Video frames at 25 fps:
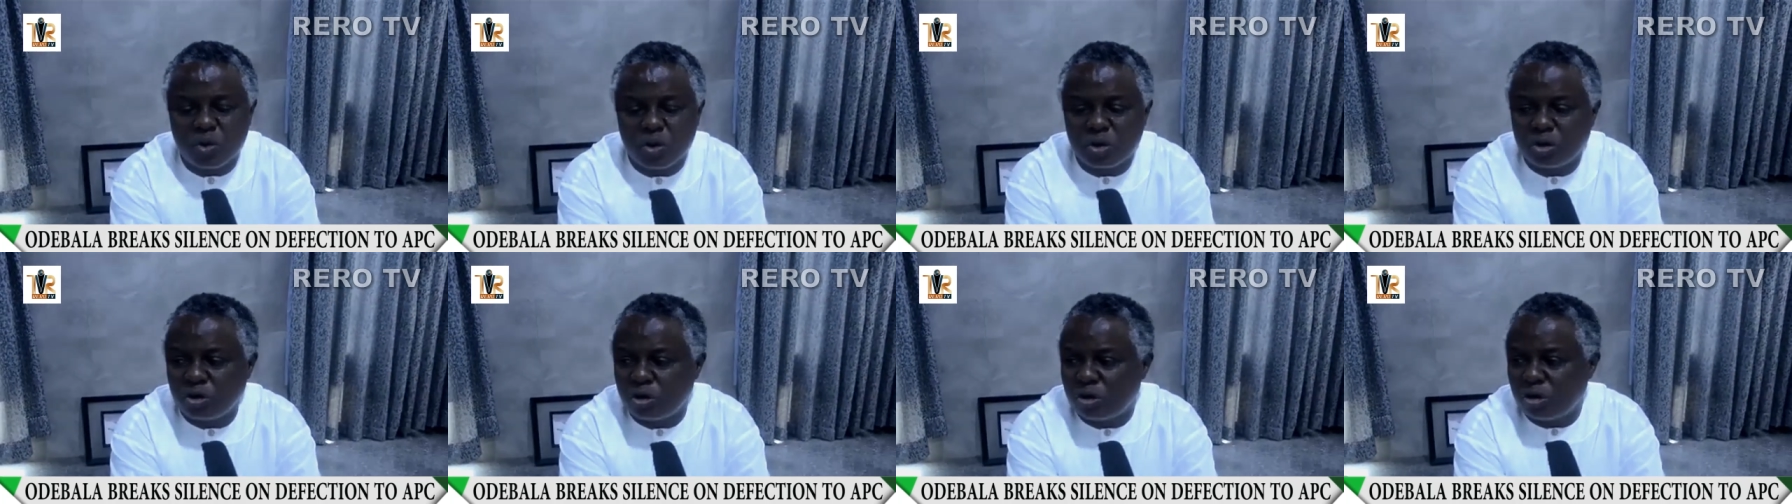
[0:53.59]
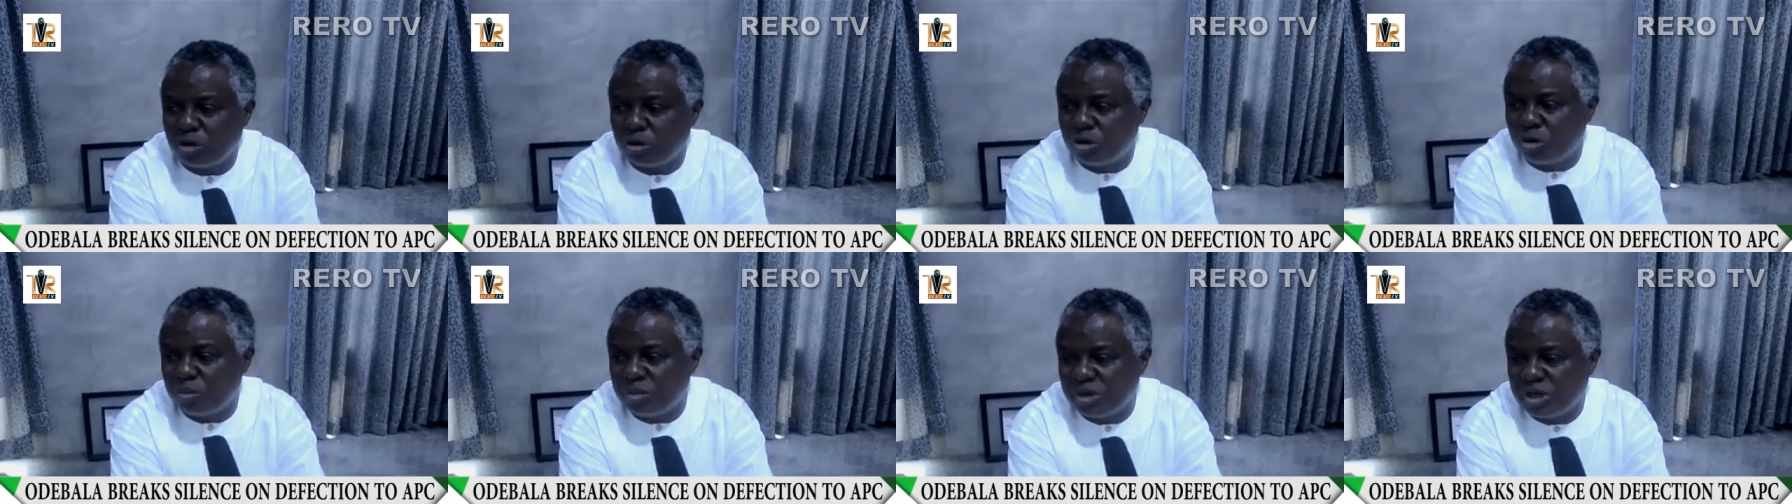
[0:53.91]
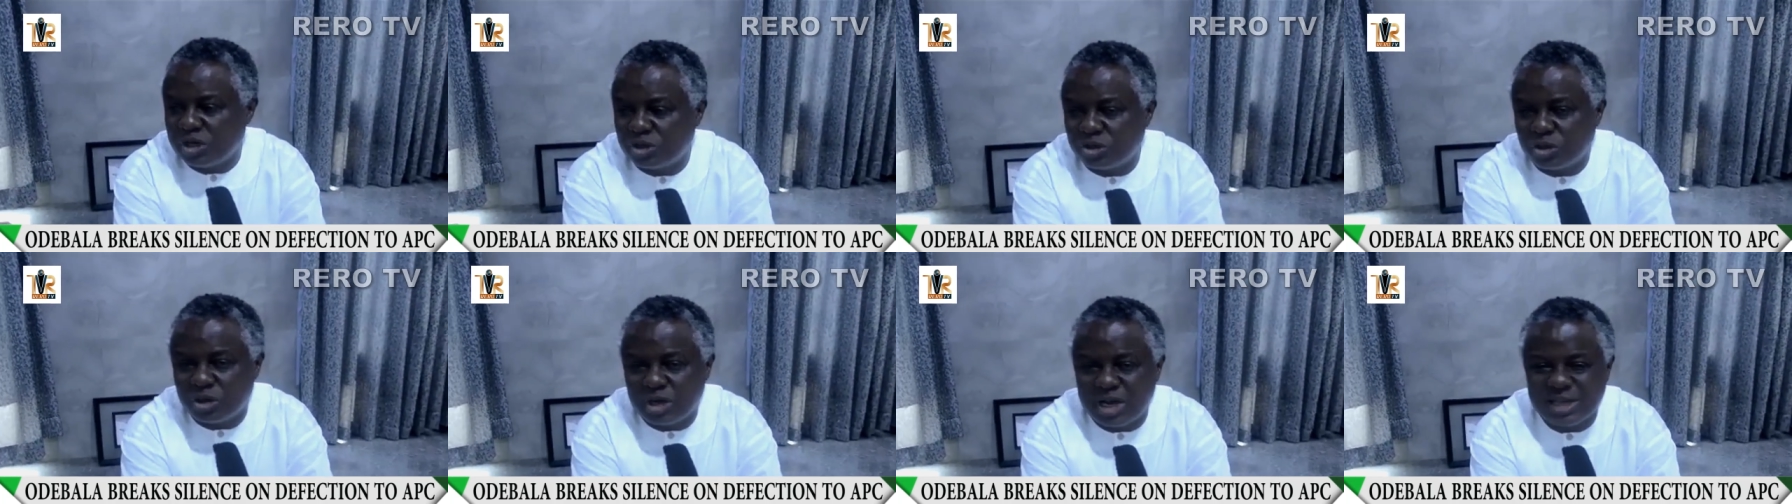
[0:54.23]
your
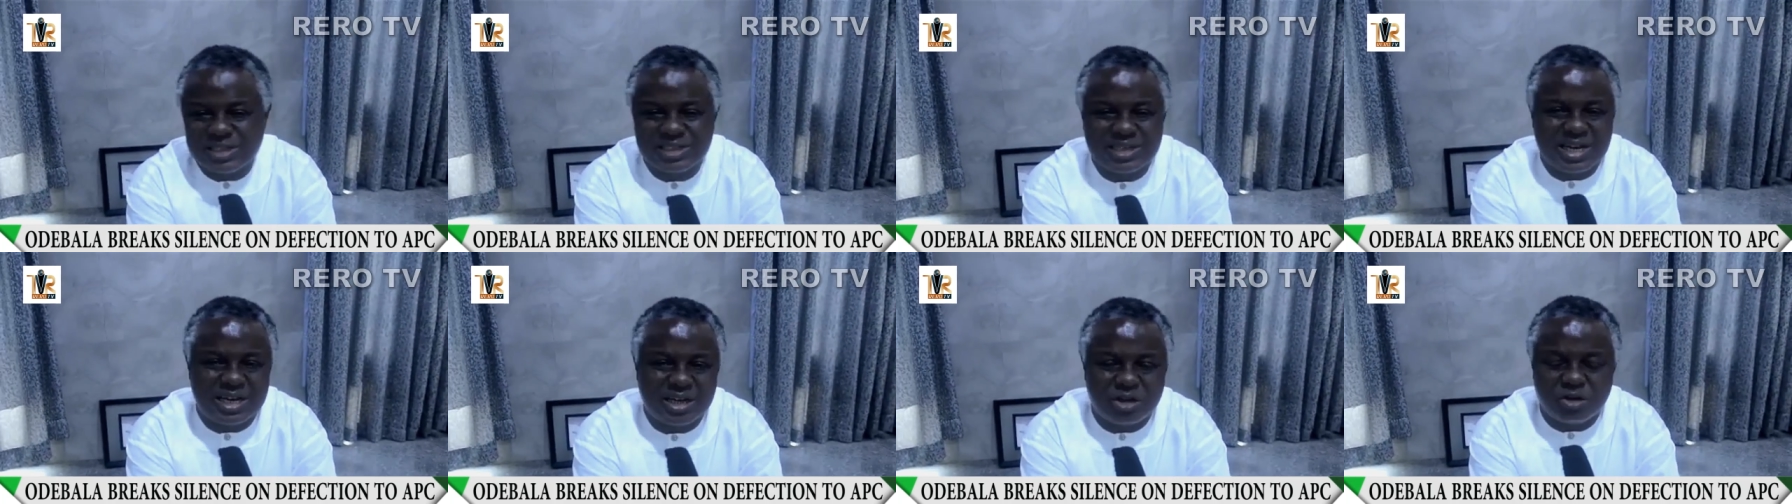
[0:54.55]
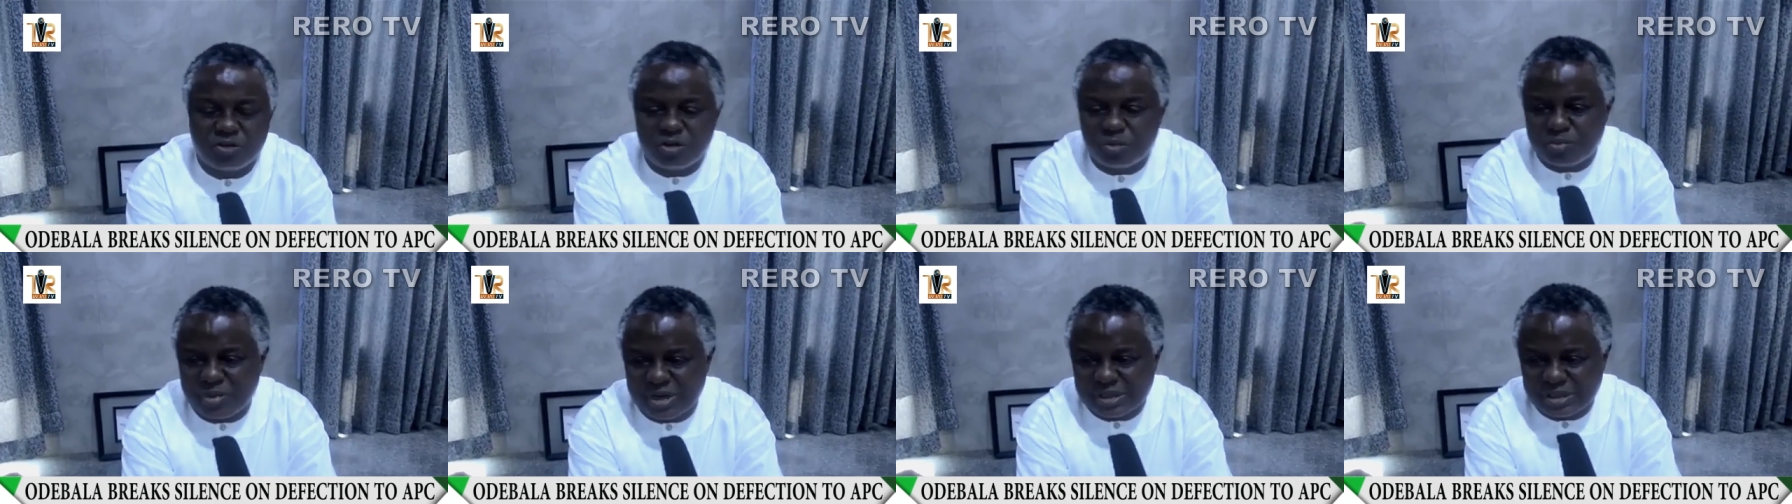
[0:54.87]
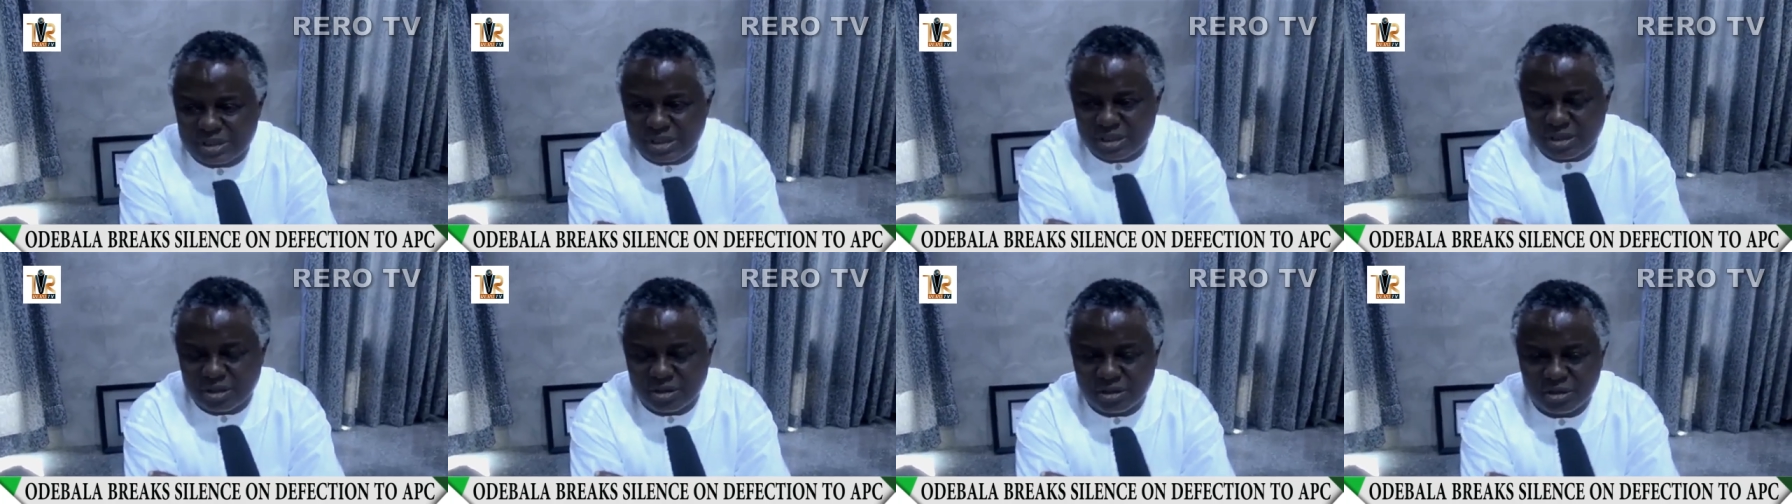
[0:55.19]
nomination as the candidate of the
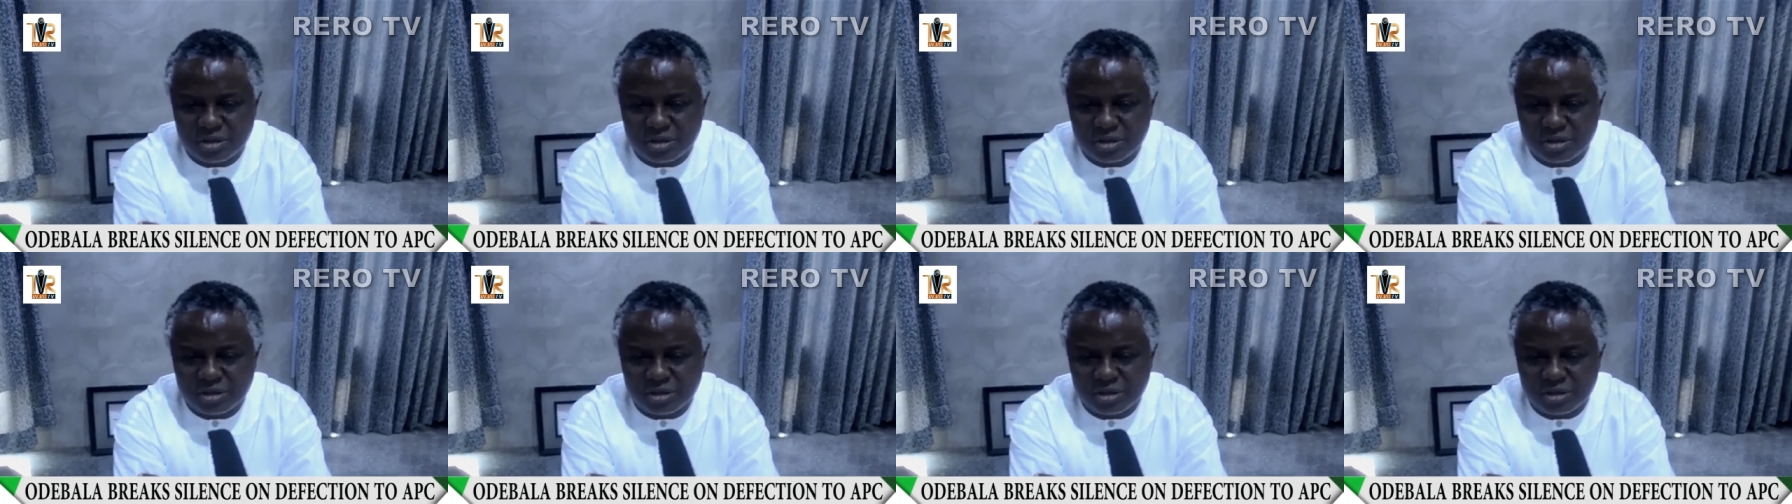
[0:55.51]
party.